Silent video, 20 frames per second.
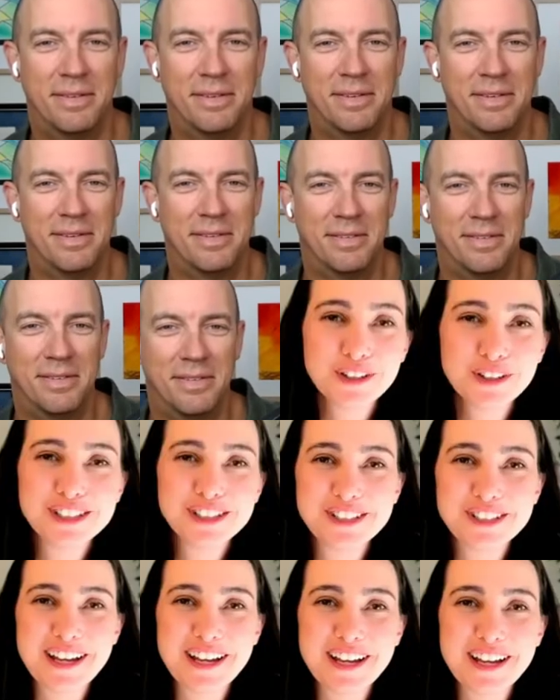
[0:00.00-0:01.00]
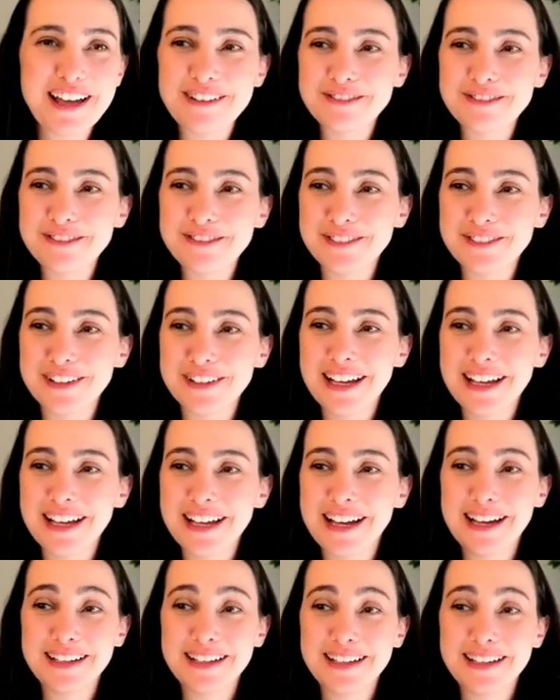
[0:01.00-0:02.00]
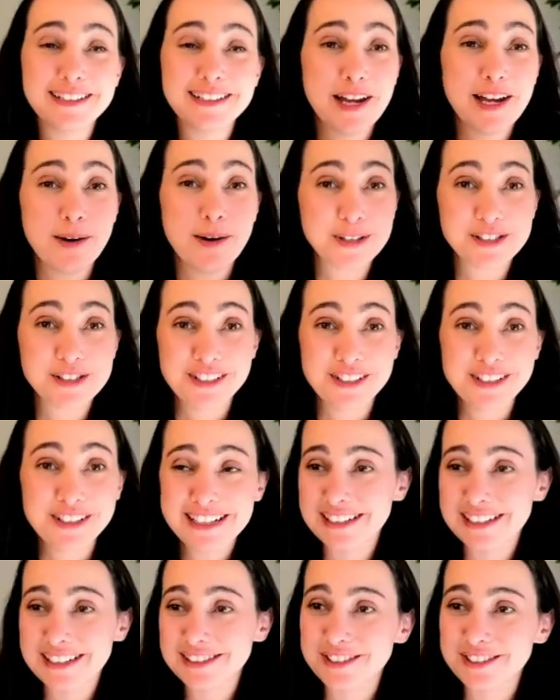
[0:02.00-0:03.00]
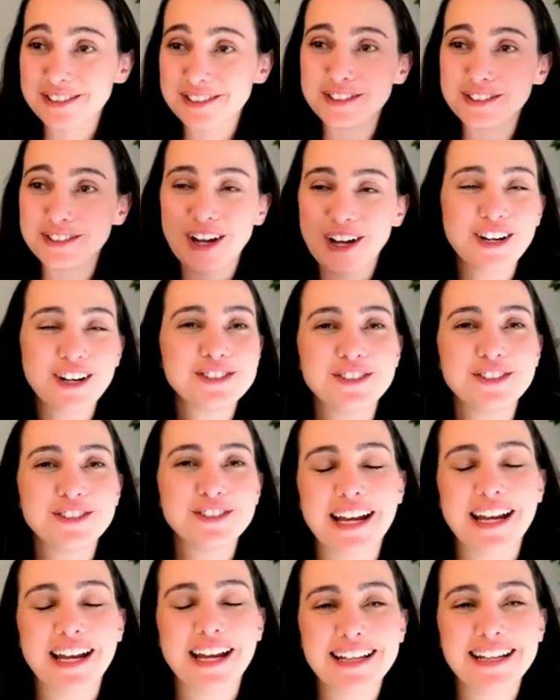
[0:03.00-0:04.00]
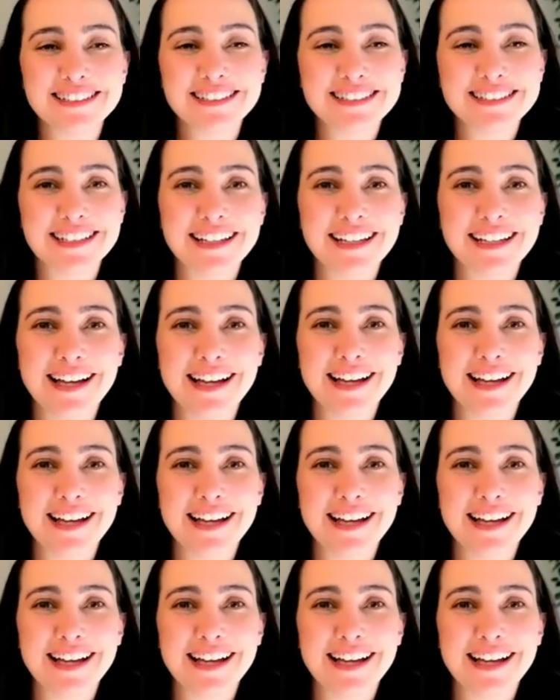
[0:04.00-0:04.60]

so good to have uh, the opportunity to talk to you guys. Uh,